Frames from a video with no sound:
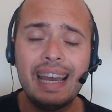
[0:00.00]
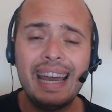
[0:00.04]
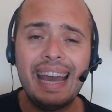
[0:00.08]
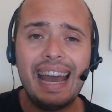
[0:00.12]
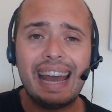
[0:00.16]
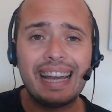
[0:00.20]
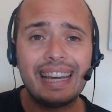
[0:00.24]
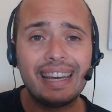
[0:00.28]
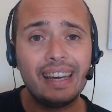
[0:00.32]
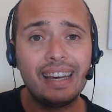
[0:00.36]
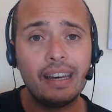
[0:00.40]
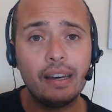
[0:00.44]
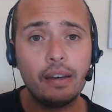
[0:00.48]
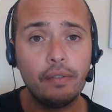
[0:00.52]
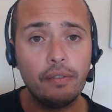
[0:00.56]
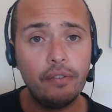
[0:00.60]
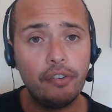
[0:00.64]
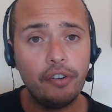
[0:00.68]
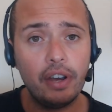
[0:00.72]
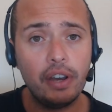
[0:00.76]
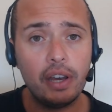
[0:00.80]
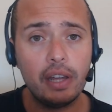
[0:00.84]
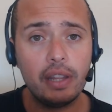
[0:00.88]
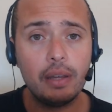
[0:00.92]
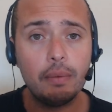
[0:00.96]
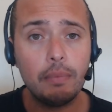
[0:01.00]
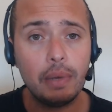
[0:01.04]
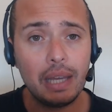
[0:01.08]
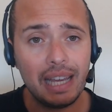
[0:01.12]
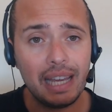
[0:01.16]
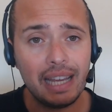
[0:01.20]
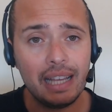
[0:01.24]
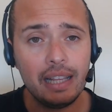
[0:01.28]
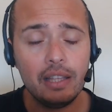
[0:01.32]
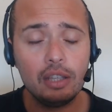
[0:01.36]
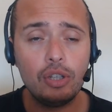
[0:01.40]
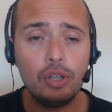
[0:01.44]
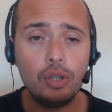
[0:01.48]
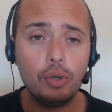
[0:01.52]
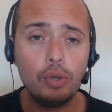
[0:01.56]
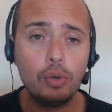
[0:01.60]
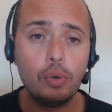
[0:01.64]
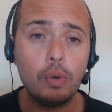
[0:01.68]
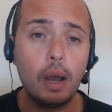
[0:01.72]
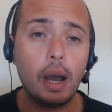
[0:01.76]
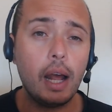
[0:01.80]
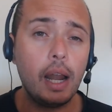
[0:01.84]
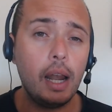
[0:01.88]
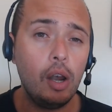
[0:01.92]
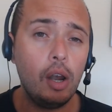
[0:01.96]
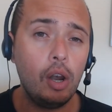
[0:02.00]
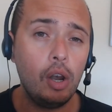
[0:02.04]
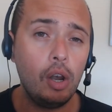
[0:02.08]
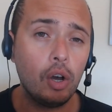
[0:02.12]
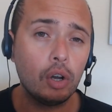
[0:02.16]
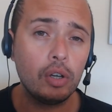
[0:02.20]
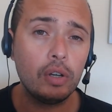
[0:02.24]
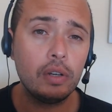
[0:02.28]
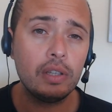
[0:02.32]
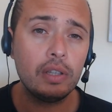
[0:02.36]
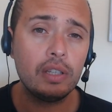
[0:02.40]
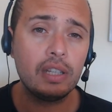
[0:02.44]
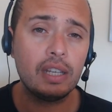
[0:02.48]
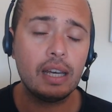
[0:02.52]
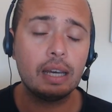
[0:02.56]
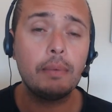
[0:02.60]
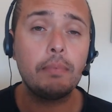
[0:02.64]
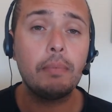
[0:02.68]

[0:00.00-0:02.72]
and convert them into long-term